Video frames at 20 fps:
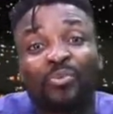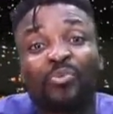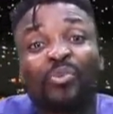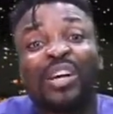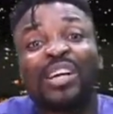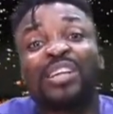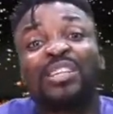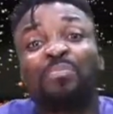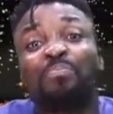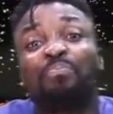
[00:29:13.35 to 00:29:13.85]

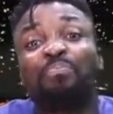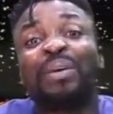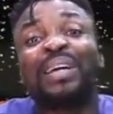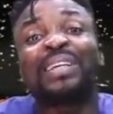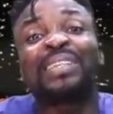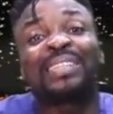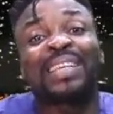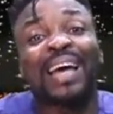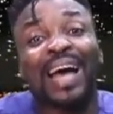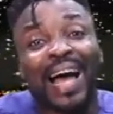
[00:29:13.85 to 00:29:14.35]
with
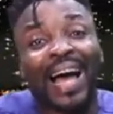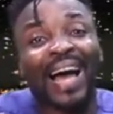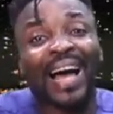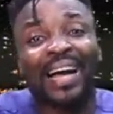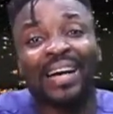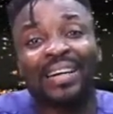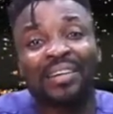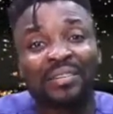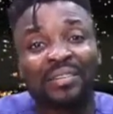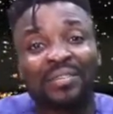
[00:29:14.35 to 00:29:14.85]

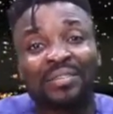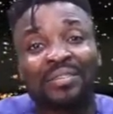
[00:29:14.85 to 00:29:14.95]
better